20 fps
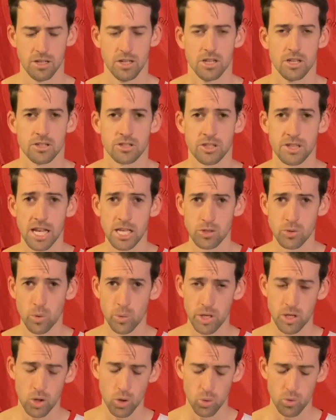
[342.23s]
So that's what
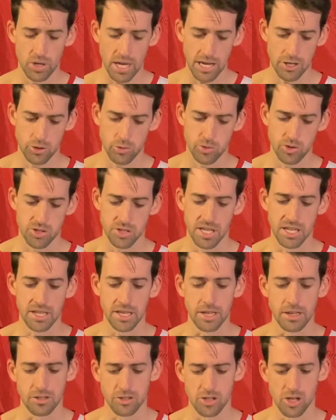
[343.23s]
we call natural
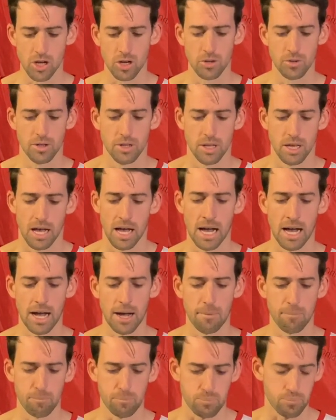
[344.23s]
sticking. So
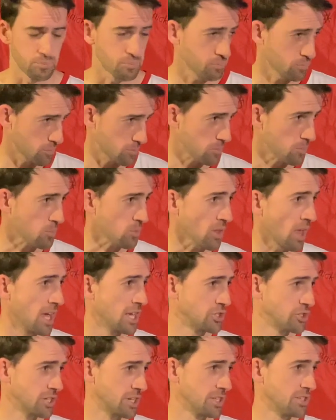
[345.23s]

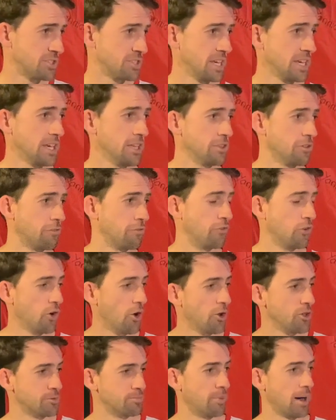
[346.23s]
as you can see in the
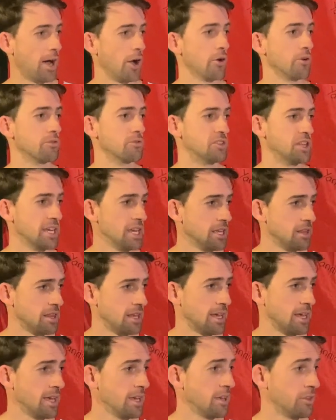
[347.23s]
first bar of D
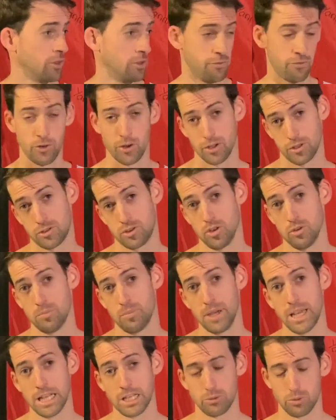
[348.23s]
there, the first 2
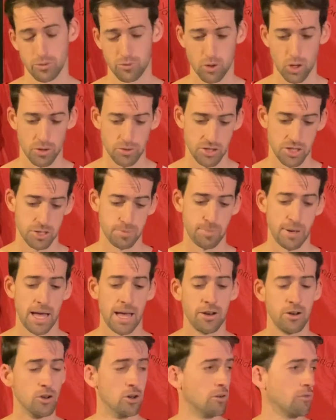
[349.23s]
beats, we've got this
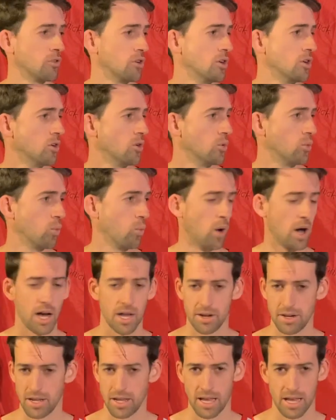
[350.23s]
pattern of
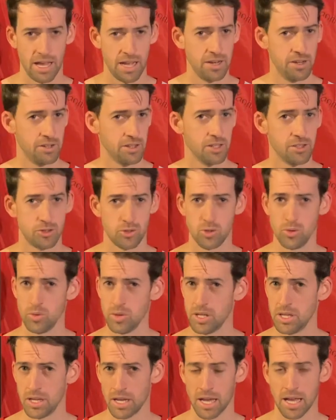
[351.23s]
1 and 2
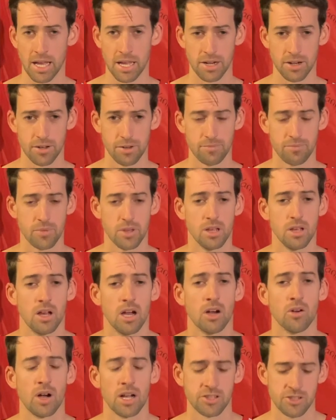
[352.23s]
E and.
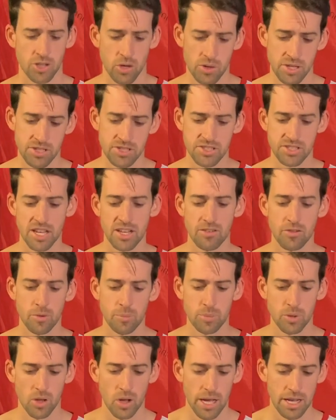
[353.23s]
Alright, so instead of
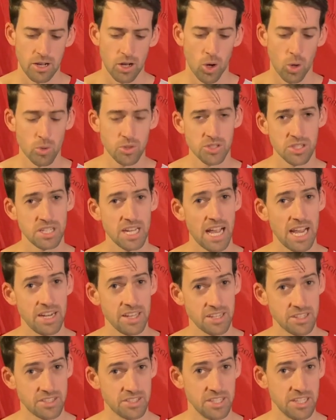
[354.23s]
applying
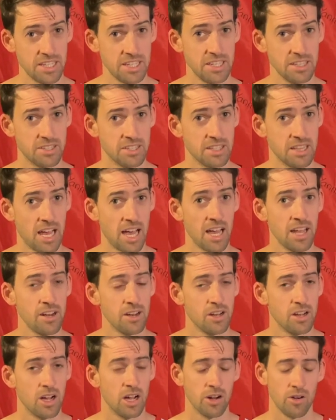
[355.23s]
alternating sticking to
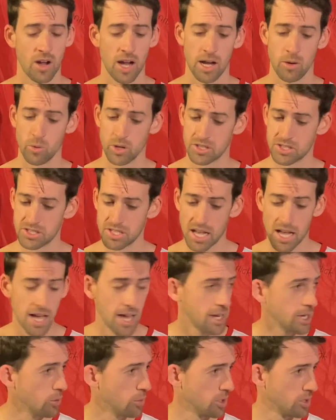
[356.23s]
that, alright, we're
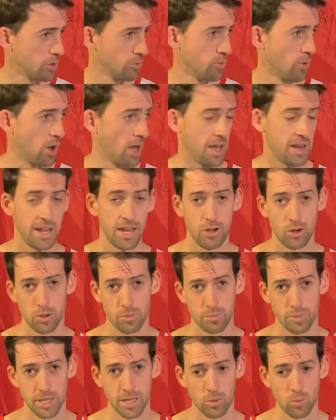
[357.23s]
starting with a right hand
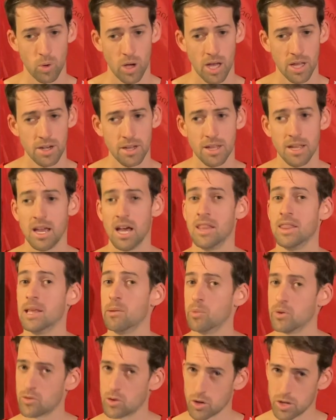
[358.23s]
on beat 1, and
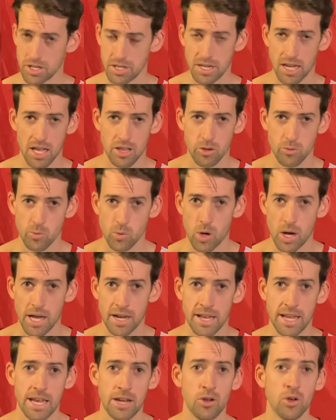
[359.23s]
then we've got another
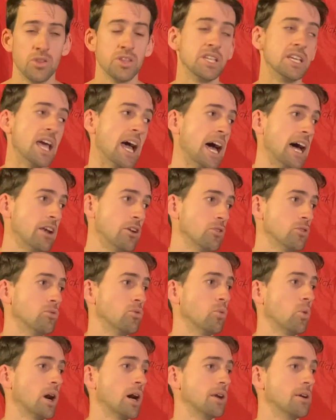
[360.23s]
right hand on the and
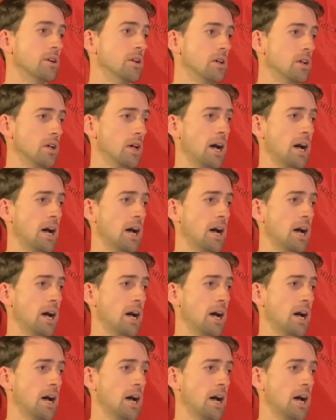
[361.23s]
of 1.